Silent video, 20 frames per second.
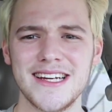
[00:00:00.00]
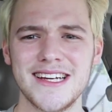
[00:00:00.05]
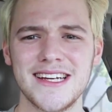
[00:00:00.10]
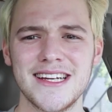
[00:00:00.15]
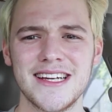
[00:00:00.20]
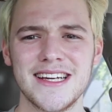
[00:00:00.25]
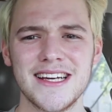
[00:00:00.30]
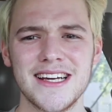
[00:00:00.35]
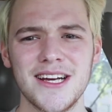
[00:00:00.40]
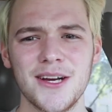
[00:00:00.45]

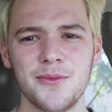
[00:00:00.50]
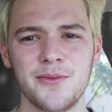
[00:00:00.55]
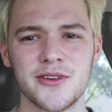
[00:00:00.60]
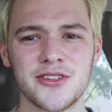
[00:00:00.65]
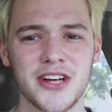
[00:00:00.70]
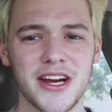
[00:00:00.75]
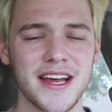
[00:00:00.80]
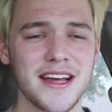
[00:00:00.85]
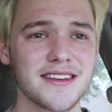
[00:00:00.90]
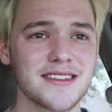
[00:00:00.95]

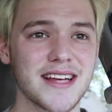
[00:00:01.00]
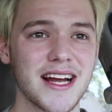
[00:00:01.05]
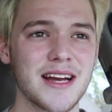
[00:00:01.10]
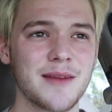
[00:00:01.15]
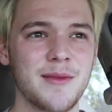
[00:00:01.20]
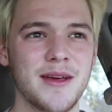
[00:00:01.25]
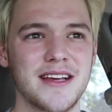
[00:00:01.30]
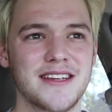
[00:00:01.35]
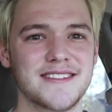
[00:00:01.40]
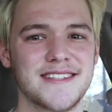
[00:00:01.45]
which I guess kind
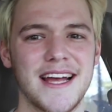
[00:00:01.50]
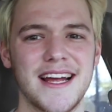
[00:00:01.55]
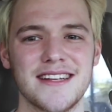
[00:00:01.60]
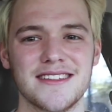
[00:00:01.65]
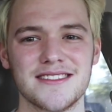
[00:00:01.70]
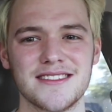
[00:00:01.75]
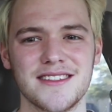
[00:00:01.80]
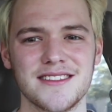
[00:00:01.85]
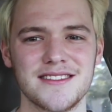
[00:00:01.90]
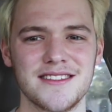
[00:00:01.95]
of makes
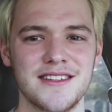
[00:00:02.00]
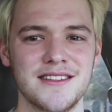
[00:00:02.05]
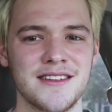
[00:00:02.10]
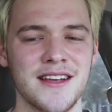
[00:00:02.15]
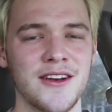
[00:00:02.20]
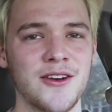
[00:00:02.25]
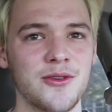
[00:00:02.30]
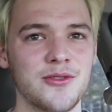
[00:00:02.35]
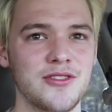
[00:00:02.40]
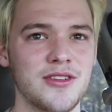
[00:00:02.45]
sense because
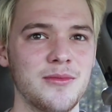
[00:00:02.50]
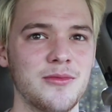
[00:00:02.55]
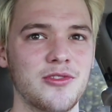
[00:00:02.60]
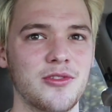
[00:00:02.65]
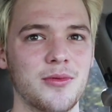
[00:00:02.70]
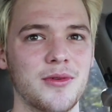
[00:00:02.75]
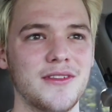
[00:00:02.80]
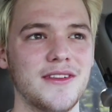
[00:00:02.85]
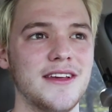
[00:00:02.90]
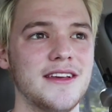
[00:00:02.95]
Nintendo seems
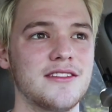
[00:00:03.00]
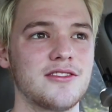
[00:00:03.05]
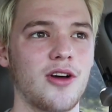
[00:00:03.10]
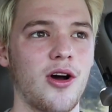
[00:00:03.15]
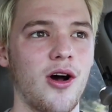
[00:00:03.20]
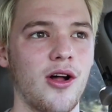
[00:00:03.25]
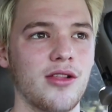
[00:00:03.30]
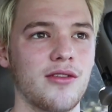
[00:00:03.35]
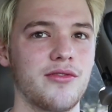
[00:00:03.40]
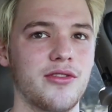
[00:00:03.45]
to release
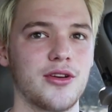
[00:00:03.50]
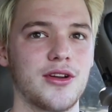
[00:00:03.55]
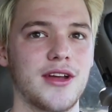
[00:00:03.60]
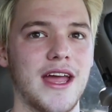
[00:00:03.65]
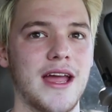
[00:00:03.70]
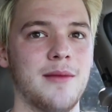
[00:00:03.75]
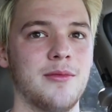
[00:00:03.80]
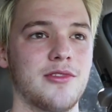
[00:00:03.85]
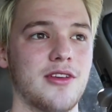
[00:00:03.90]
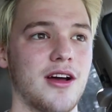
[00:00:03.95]
all of their
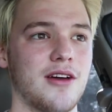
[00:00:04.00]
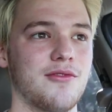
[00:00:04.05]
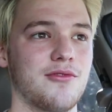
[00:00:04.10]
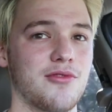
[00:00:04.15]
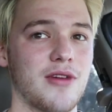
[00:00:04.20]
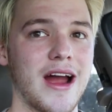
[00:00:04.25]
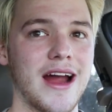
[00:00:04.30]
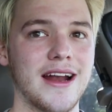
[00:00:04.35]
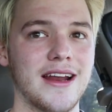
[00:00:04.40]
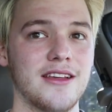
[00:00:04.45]
games on
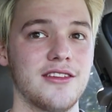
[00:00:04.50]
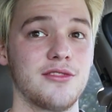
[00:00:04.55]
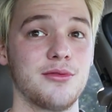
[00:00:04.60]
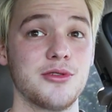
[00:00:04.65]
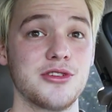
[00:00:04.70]
Fridays,